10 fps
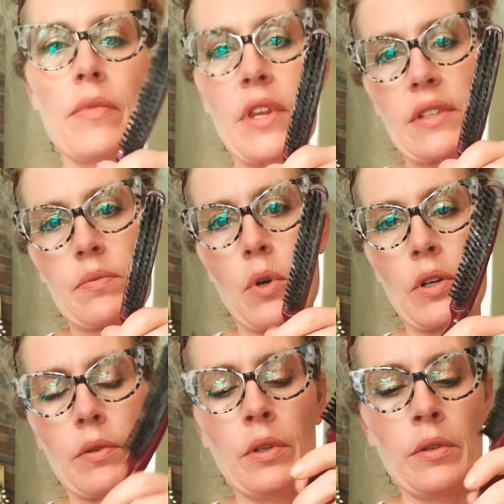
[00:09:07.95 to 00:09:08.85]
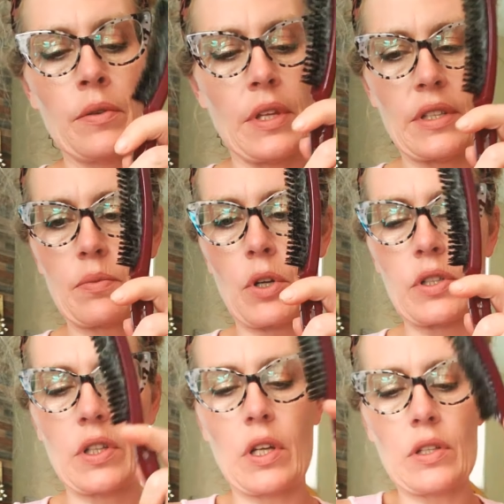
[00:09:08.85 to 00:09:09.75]
This
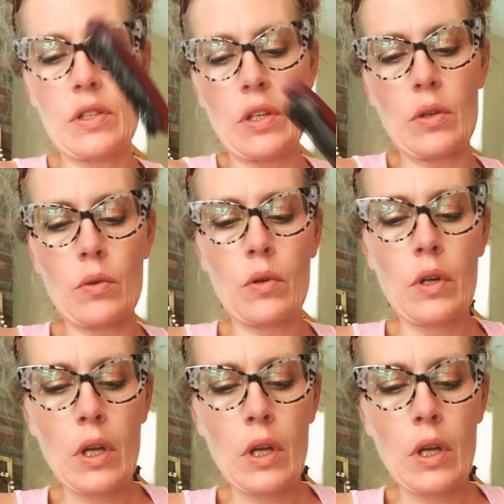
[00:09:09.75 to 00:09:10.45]
works good too.